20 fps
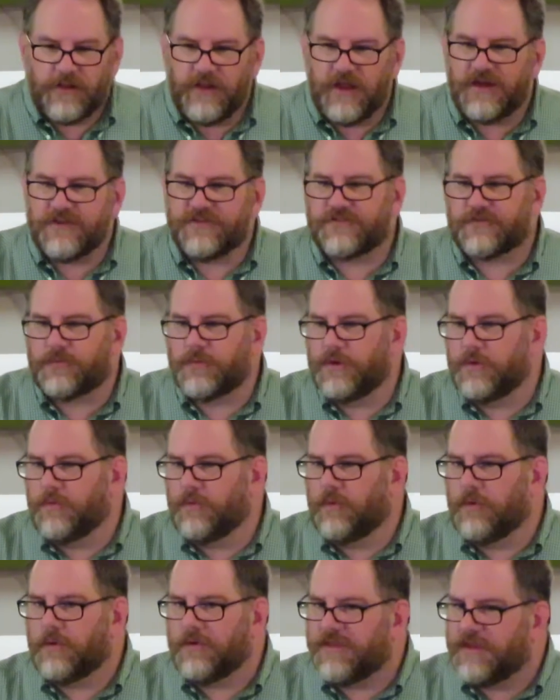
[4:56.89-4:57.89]
less
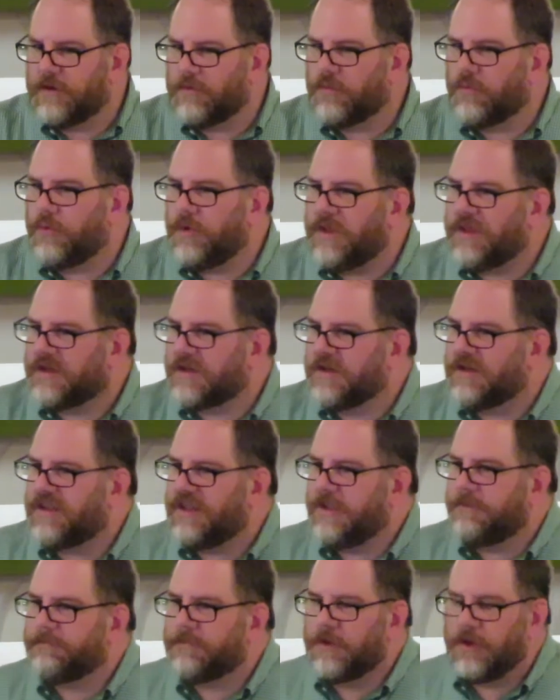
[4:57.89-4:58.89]
reward, then we can
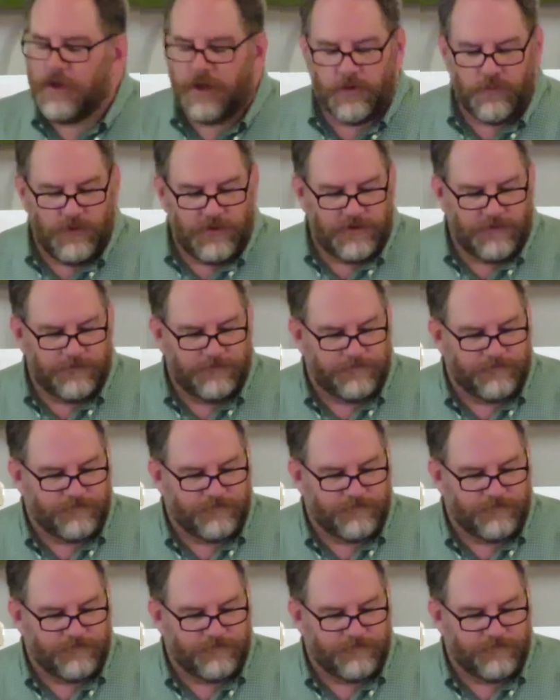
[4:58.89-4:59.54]
keep going.